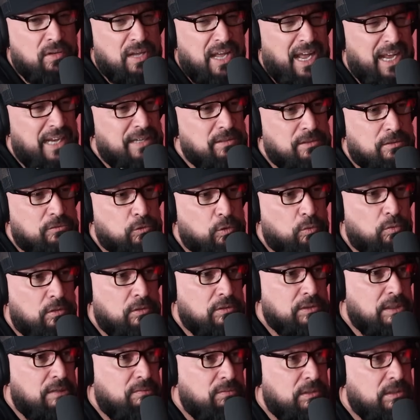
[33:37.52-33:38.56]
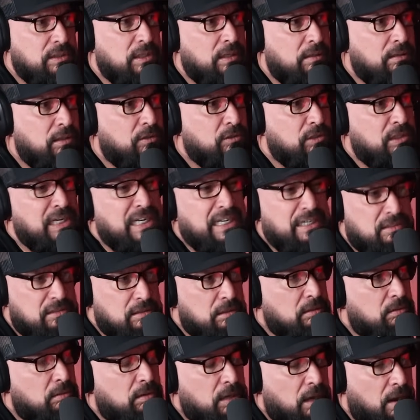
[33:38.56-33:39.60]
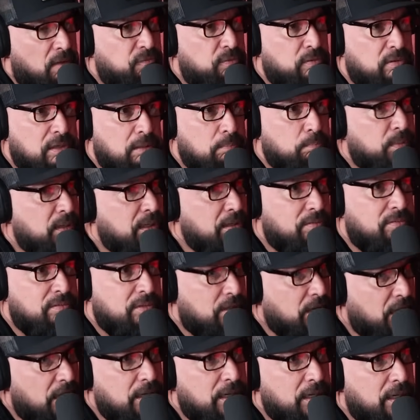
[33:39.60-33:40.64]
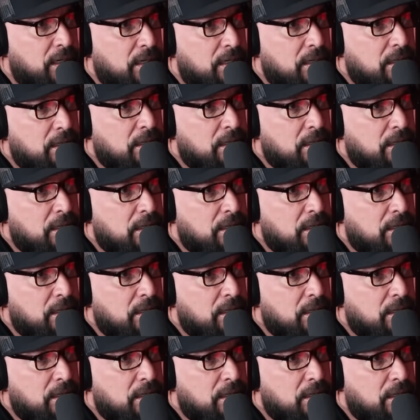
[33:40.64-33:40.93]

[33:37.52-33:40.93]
kinds of, so there's everything. There needs to definitely be a study